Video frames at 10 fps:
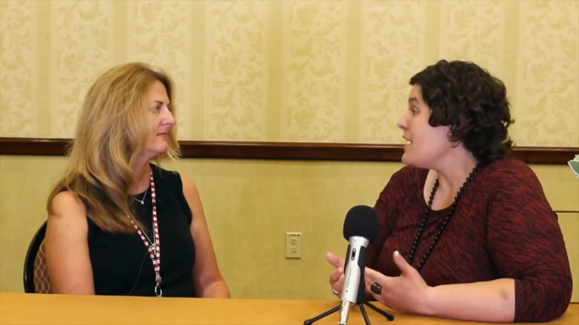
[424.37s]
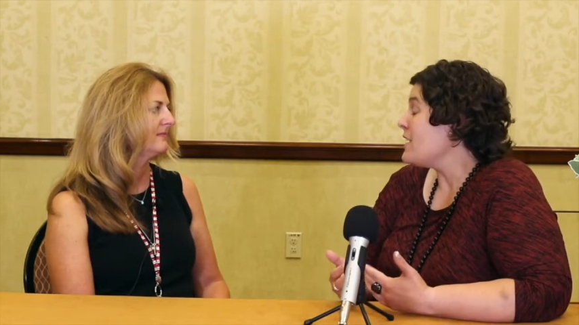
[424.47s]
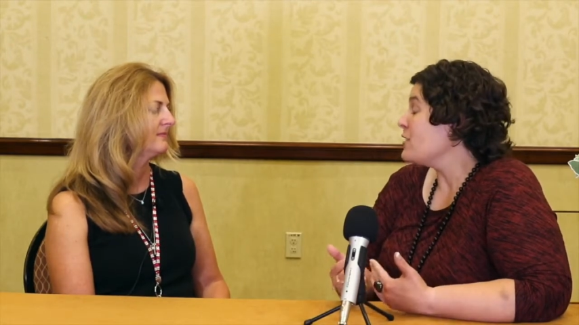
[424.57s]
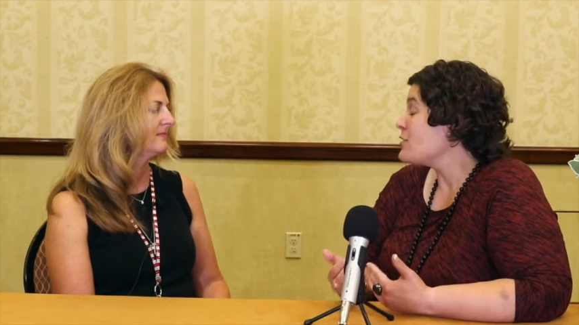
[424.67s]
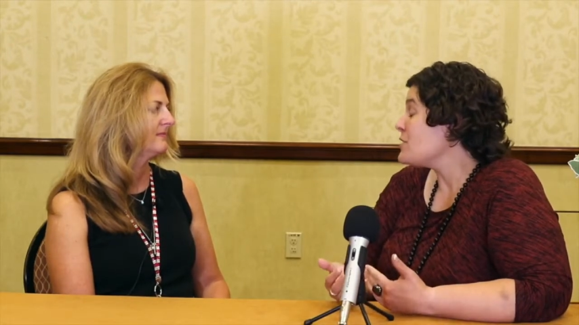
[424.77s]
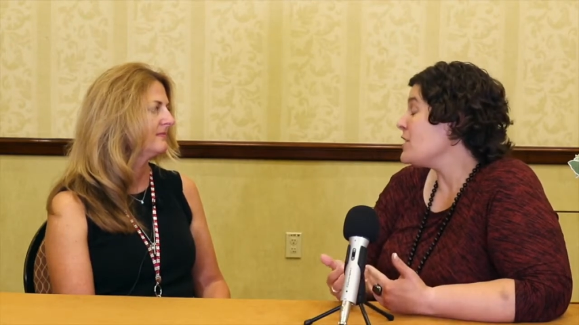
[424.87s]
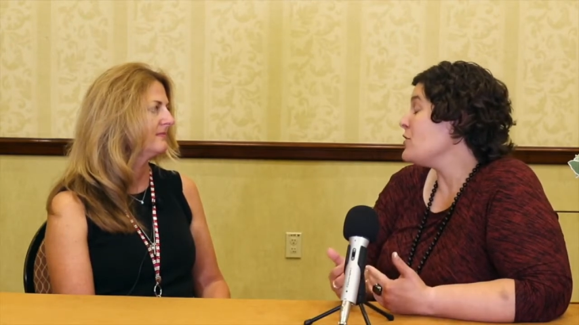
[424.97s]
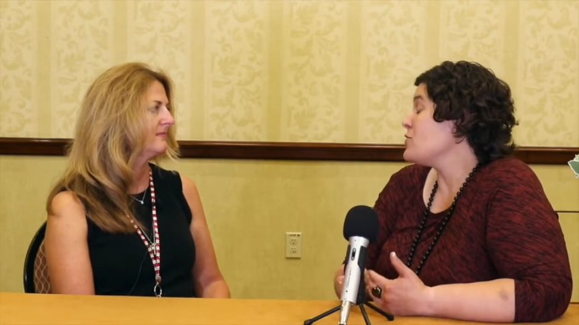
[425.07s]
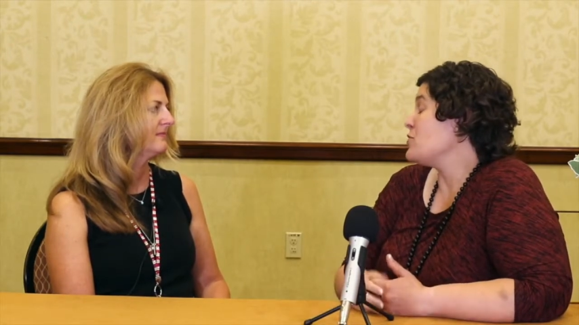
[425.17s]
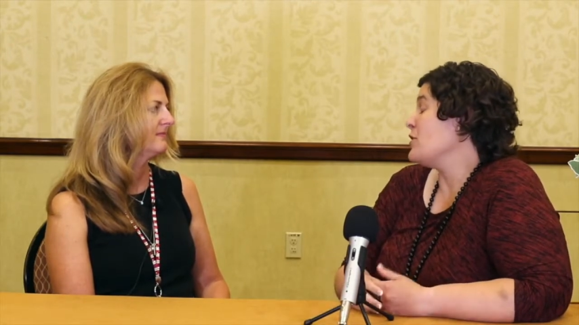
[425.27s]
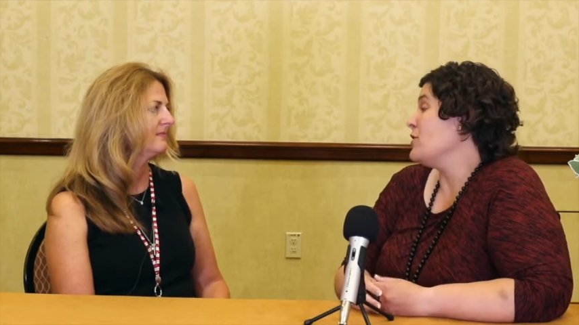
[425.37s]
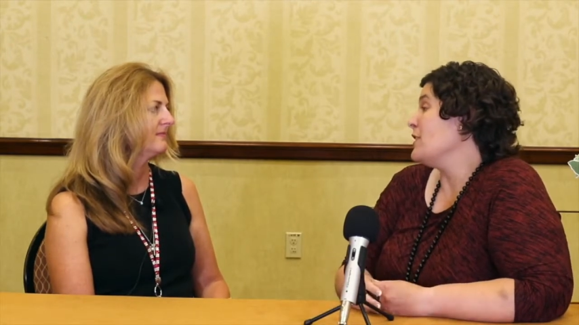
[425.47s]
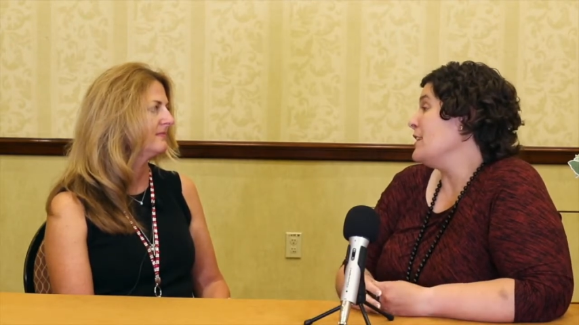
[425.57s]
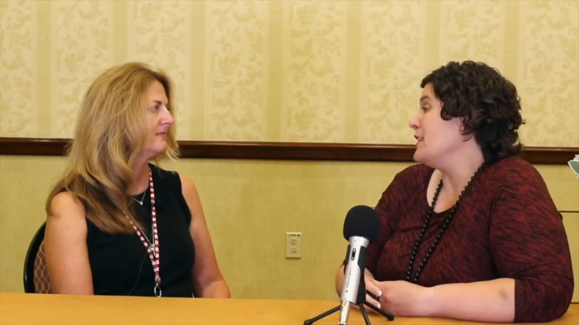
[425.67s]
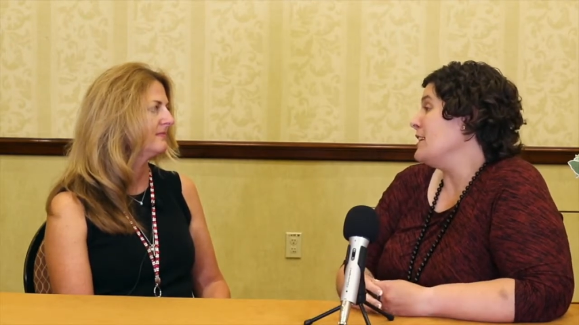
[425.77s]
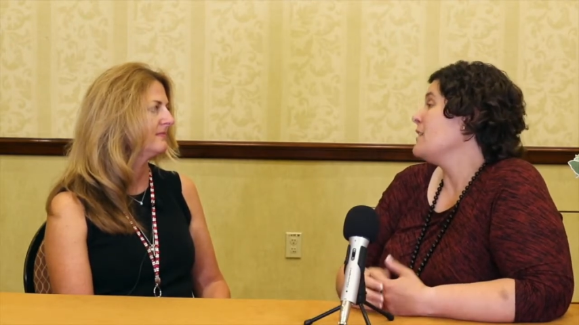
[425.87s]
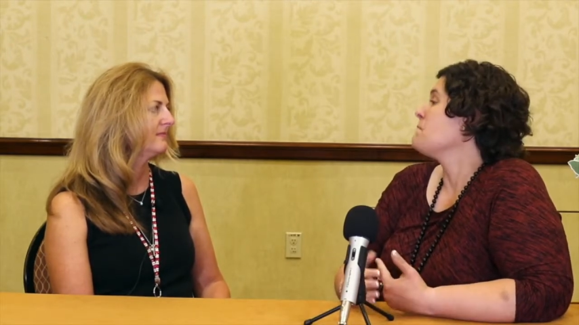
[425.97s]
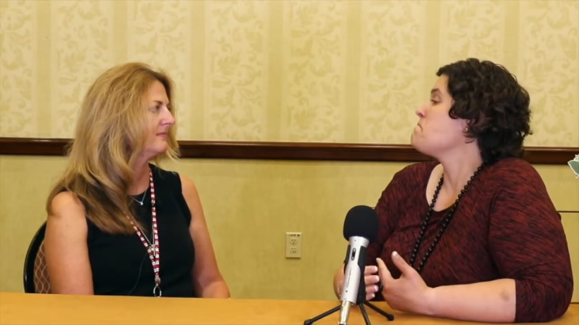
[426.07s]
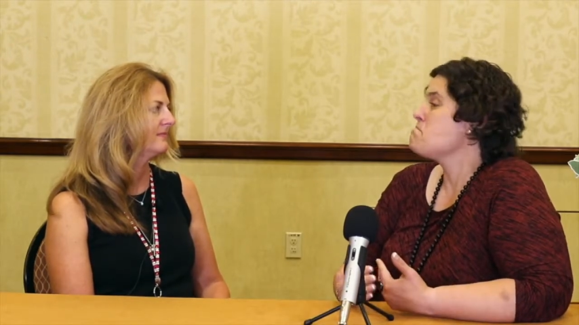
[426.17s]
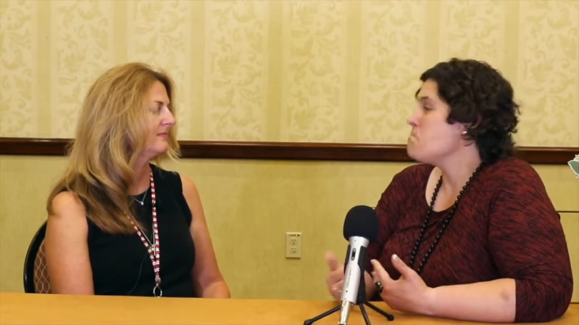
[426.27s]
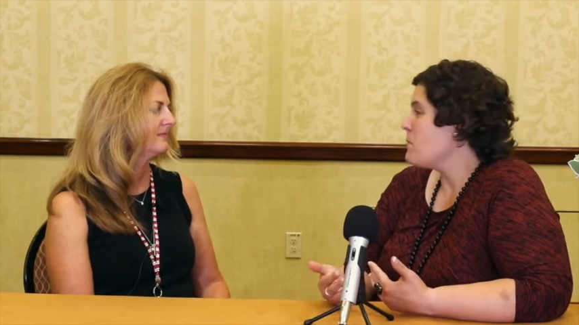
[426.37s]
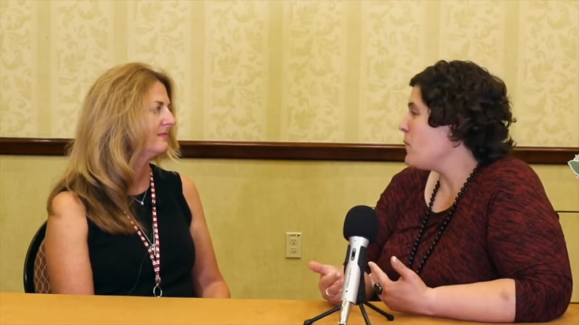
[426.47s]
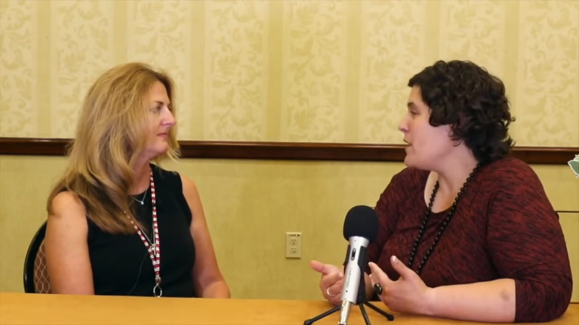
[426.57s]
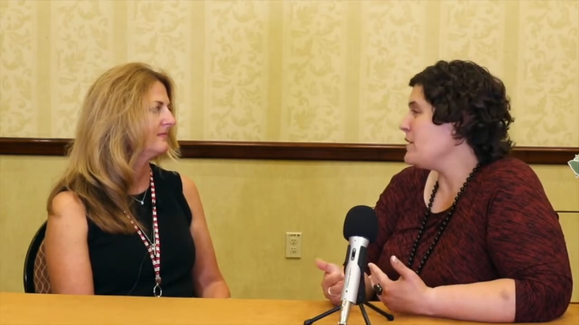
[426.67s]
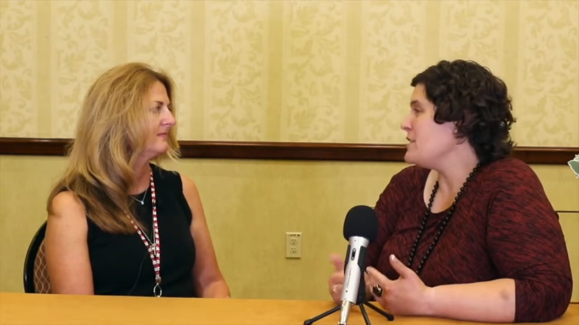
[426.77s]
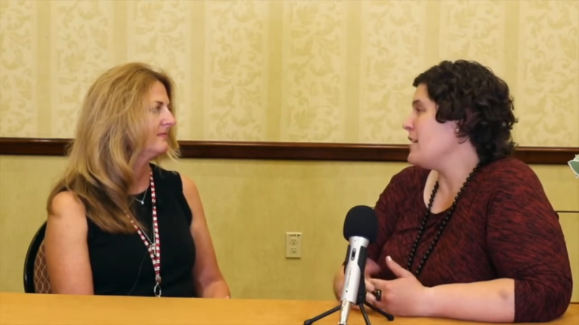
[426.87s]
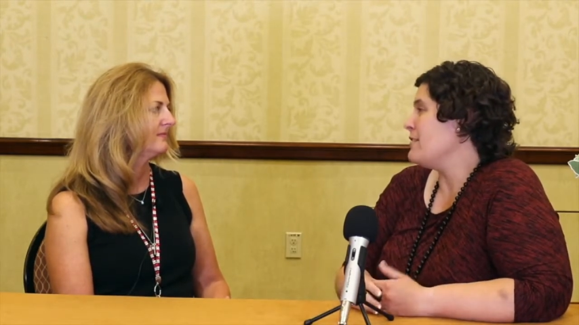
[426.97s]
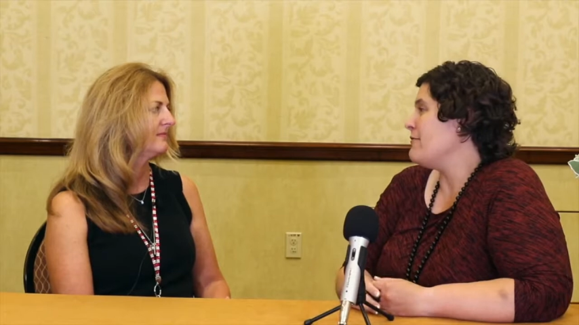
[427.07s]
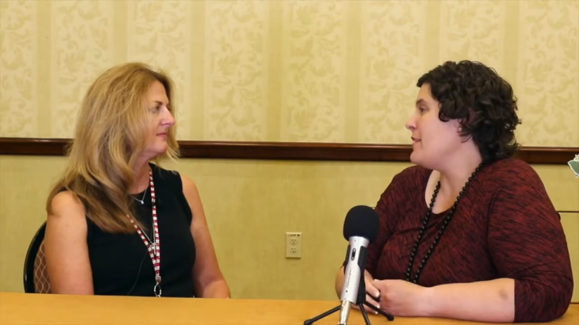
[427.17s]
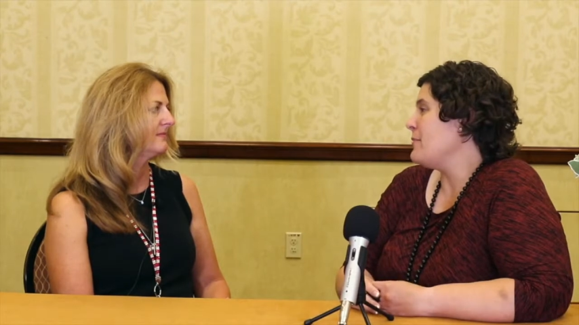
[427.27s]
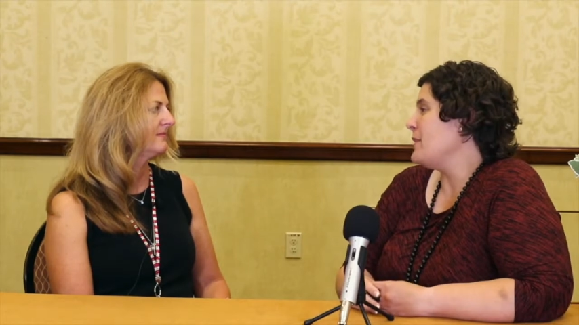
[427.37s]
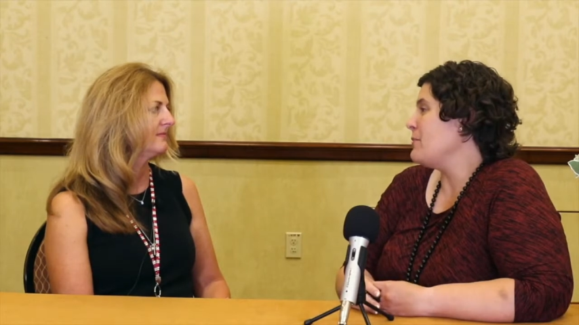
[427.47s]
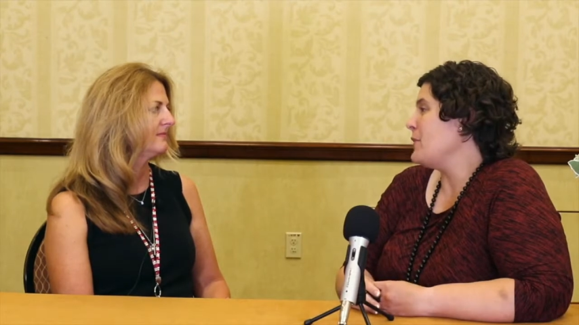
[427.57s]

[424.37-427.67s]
Speaker 1: it looks like you're struggling, why don't you take a five minute